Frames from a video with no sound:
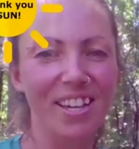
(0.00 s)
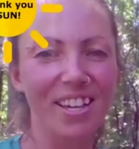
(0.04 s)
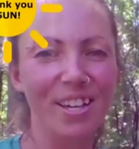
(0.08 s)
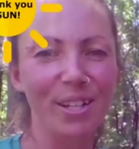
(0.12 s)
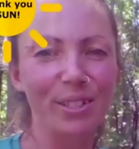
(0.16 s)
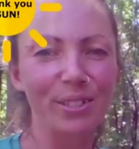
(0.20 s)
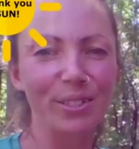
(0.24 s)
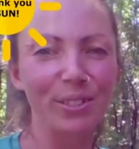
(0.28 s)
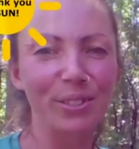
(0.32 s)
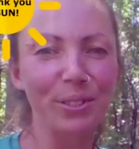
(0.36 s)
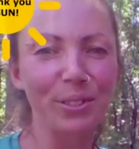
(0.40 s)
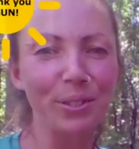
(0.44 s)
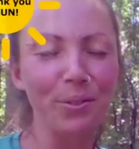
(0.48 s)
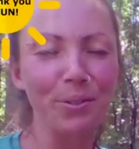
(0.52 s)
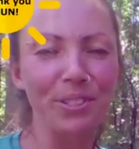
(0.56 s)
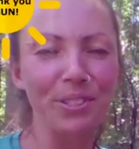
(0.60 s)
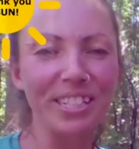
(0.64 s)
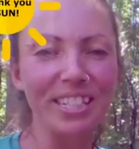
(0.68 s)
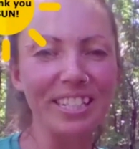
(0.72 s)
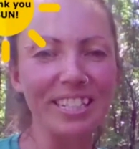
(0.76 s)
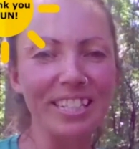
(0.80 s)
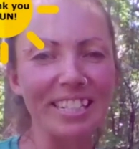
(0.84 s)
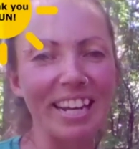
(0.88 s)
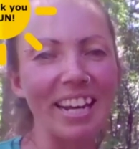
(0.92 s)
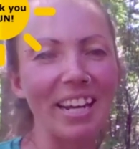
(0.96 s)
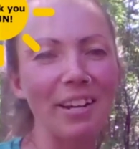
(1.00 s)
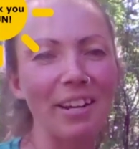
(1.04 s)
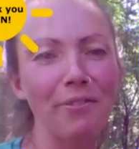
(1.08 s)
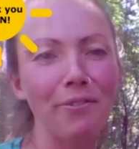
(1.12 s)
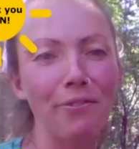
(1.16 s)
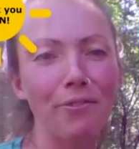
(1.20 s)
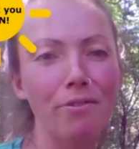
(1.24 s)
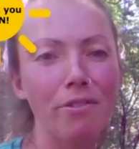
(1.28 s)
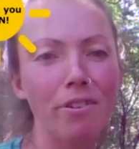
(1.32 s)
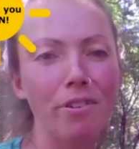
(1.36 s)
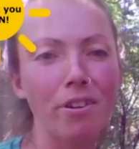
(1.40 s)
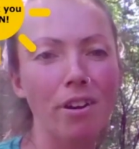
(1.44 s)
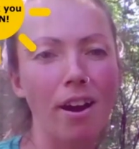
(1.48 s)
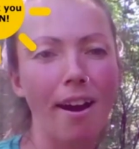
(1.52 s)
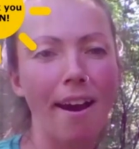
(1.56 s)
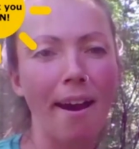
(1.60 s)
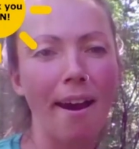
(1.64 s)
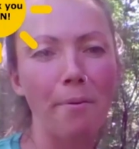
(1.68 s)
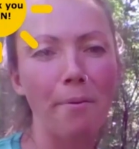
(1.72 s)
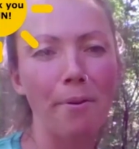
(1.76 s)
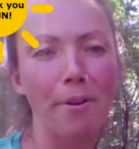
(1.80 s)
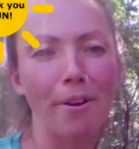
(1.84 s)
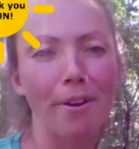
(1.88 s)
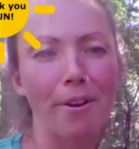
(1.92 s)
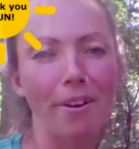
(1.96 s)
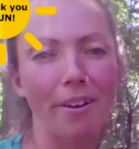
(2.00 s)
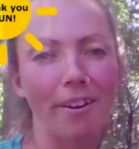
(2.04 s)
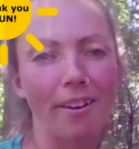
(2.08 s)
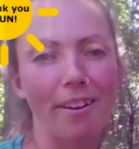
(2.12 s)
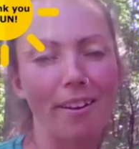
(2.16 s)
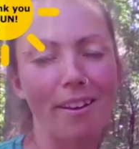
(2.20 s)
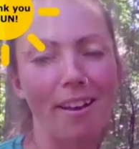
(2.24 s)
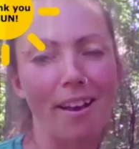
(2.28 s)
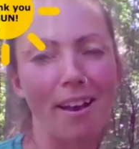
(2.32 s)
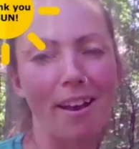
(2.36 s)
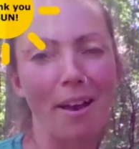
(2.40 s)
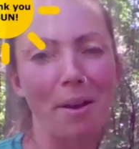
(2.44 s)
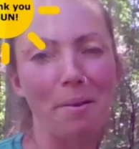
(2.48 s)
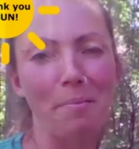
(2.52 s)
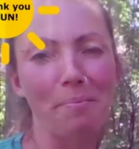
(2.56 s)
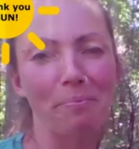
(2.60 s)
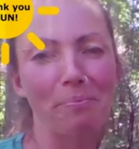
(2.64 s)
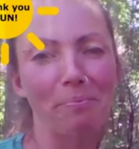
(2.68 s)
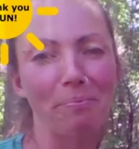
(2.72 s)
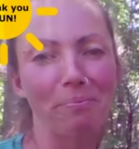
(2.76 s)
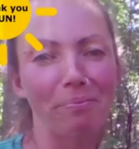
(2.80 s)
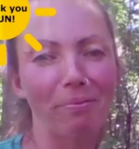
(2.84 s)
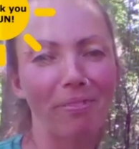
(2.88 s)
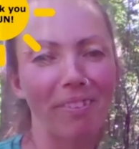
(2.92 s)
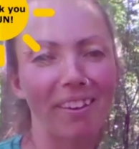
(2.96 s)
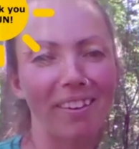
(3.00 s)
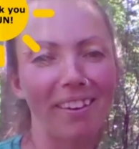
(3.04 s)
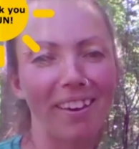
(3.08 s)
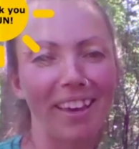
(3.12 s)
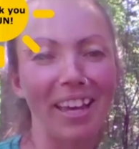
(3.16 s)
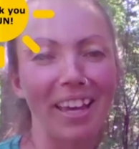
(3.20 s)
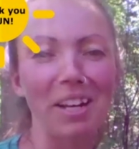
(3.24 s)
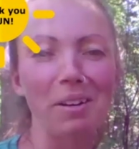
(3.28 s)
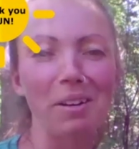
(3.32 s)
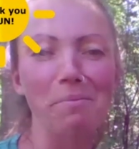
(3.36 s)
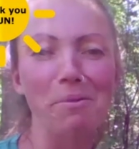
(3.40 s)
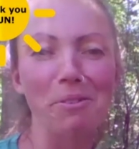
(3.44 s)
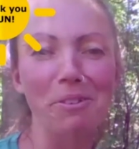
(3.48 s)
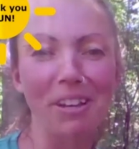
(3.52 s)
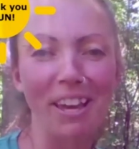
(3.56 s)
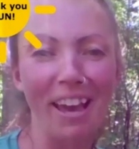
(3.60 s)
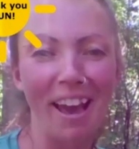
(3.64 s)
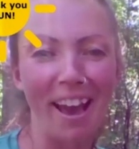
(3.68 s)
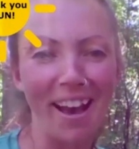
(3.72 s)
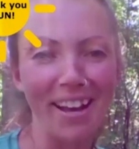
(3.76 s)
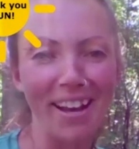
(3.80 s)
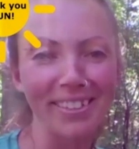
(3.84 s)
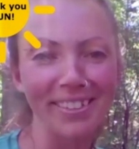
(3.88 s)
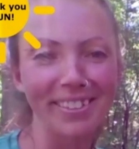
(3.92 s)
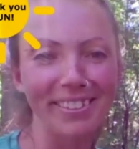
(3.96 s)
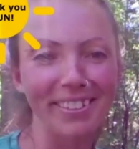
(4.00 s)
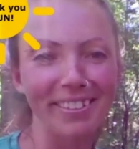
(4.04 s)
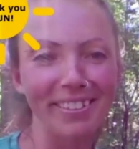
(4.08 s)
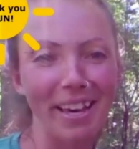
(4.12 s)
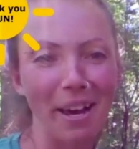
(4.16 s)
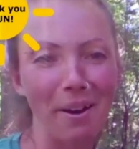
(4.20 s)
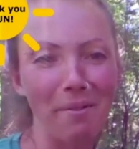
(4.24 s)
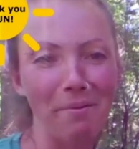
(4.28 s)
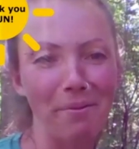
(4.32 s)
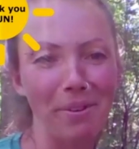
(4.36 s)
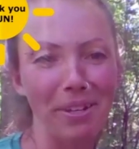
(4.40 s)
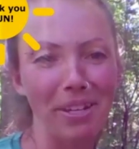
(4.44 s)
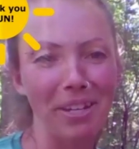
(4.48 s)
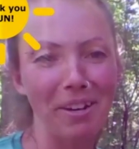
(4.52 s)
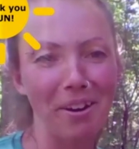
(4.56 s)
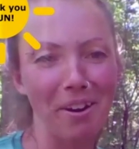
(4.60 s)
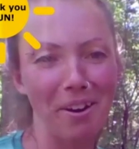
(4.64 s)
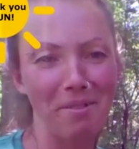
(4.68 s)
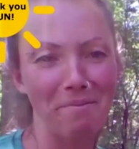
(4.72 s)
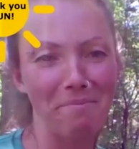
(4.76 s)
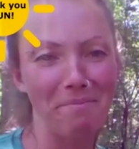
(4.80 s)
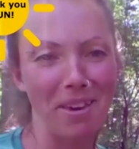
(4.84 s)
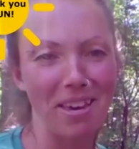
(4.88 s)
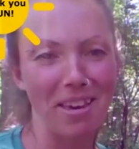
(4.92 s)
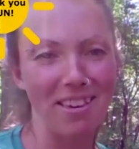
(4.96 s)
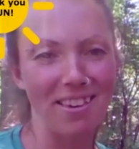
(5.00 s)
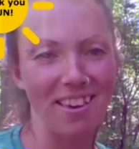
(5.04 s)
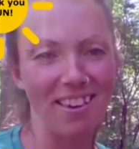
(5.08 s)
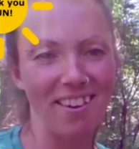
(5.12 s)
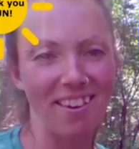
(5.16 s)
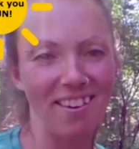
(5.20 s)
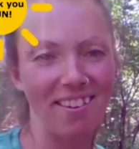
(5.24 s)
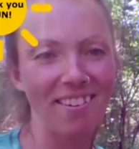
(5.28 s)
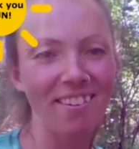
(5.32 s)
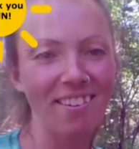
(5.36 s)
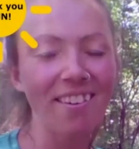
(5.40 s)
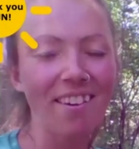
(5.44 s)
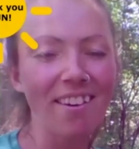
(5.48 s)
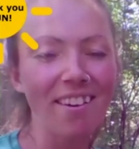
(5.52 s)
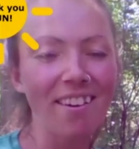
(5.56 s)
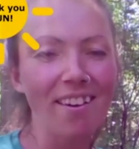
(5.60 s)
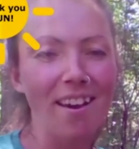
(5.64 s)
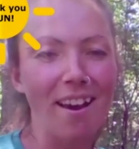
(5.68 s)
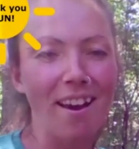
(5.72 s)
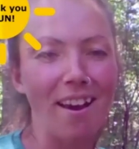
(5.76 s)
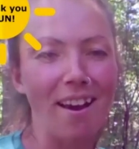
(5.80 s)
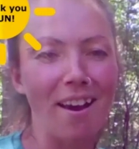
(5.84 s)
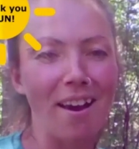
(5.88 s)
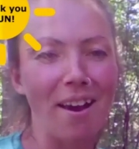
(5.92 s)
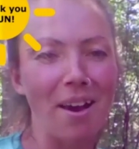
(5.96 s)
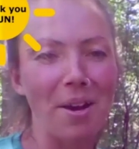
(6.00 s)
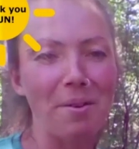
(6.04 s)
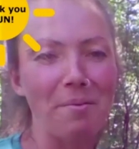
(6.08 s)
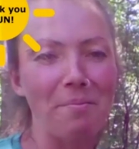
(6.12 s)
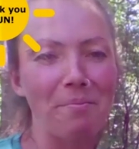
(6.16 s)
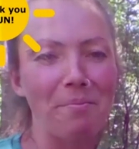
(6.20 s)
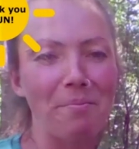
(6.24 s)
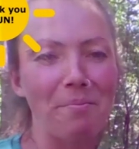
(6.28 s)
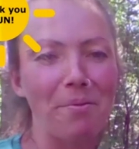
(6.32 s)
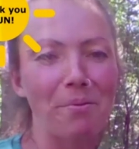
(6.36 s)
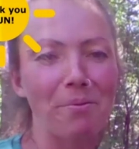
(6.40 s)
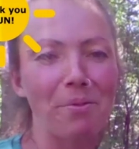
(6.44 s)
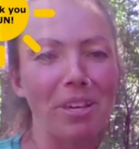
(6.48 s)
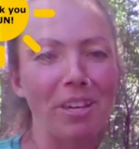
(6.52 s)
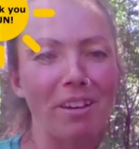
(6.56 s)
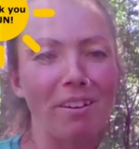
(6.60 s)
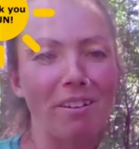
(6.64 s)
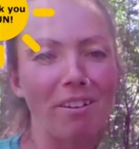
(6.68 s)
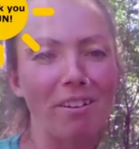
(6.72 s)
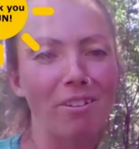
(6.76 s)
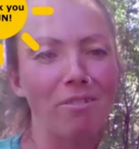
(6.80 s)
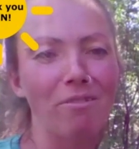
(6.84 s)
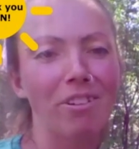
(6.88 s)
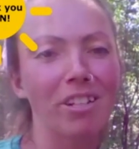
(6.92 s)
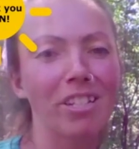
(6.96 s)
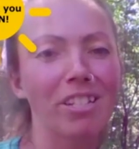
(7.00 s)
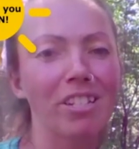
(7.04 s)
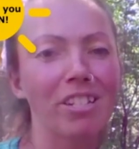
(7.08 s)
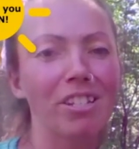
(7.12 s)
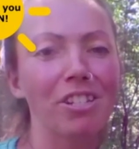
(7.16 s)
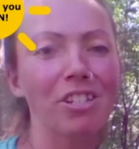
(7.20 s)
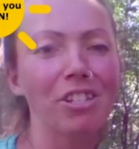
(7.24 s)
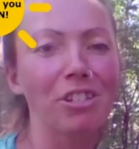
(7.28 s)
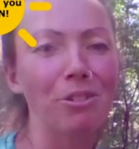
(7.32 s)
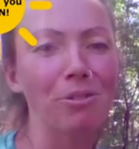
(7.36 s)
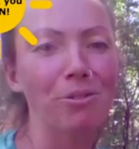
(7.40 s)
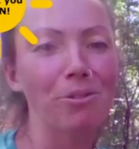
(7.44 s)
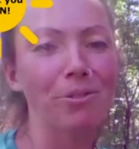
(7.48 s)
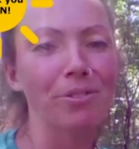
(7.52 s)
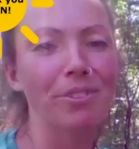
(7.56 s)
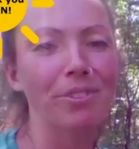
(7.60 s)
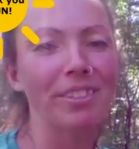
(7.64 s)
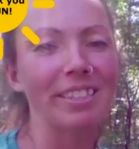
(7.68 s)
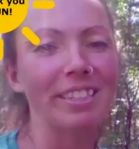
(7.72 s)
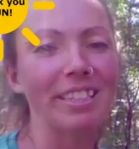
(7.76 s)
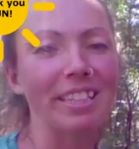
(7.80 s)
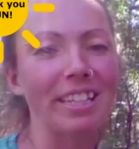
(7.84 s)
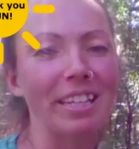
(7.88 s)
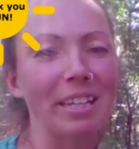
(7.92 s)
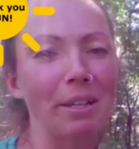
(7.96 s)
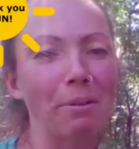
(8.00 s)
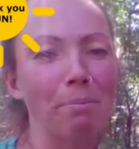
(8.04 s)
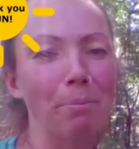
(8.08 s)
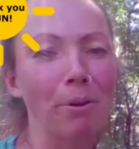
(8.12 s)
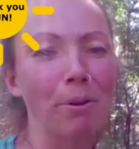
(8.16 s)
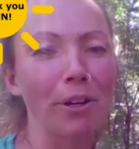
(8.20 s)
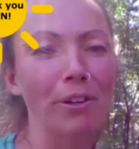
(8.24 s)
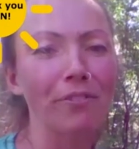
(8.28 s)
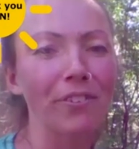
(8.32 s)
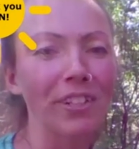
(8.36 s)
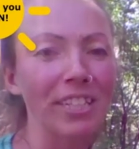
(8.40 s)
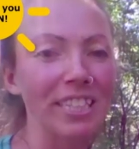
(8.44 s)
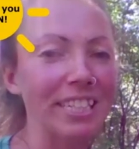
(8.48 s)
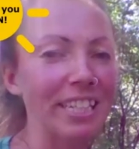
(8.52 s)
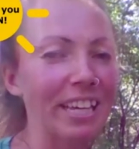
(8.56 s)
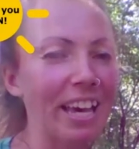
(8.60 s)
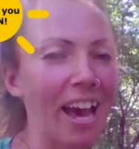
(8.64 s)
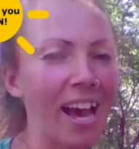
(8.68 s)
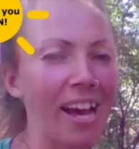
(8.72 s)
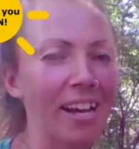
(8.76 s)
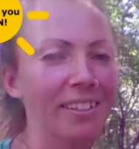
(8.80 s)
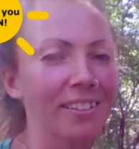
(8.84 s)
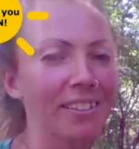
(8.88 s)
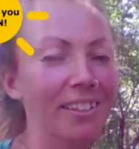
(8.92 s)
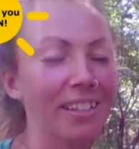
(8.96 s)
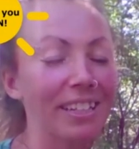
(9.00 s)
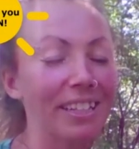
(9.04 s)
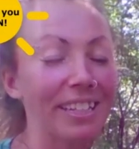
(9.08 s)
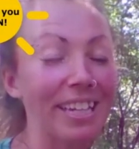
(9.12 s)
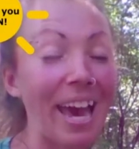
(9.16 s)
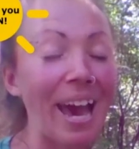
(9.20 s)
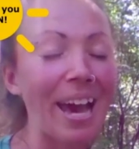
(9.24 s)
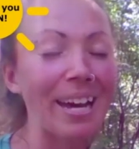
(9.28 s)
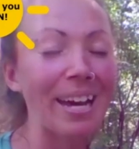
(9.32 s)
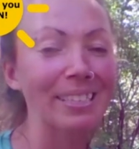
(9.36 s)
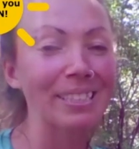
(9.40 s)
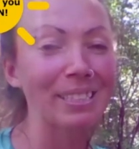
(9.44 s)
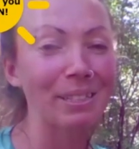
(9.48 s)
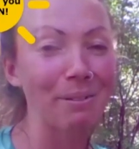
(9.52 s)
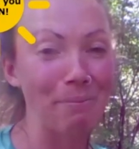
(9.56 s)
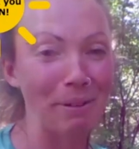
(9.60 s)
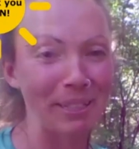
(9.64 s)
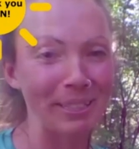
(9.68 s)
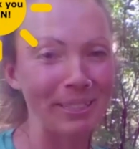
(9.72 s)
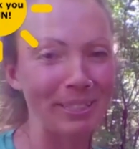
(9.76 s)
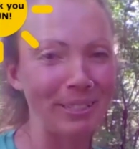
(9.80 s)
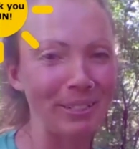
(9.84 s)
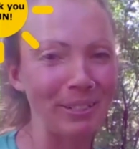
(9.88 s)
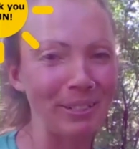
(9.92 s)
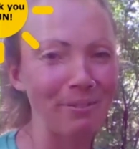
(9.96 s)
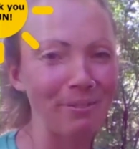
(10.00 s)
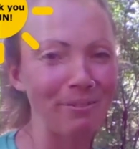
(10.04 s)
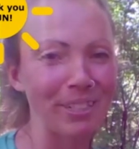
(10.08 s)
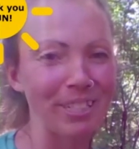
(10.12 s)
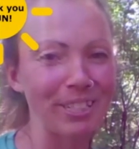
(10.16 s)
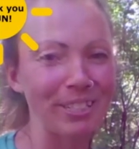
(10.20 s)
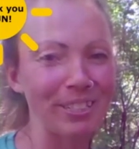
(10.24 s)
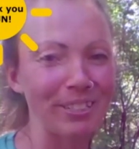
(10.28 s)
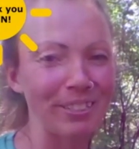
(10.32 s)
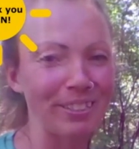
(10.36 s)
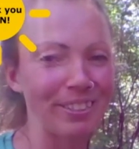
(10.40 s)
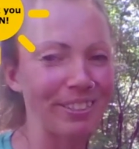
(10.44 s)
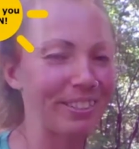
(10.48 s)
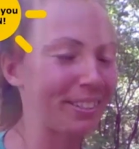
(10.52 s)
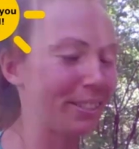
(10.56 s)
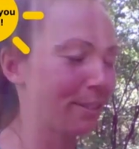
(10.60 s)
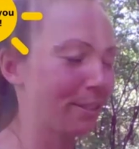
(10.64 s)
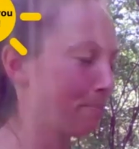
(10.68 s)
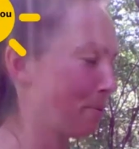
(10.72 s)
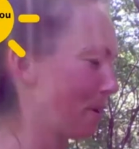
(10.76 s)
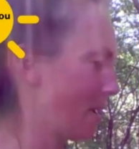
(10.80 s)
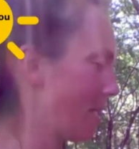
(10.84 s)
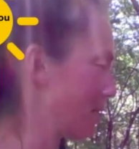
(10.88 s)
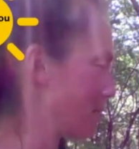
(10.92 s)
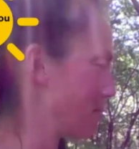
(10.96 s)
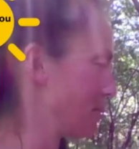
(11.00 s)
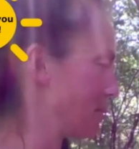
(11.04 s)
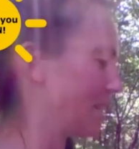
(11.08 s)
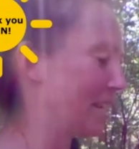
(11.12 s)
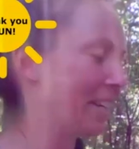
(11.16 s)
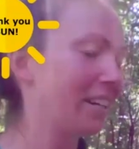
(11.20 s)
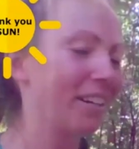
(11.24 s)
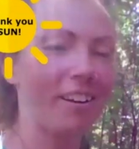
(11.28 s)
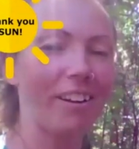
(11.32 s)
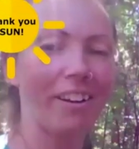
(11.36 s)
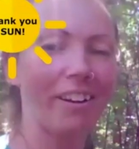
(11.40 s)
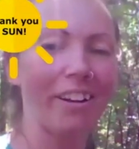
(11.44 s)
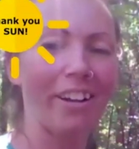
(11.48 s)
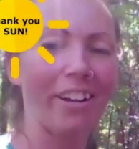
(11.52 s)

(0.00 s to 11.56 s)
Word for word: so today for our um, animal cast that we are making, um, we are going to use the perfect ca cast mixture, which is just behind me here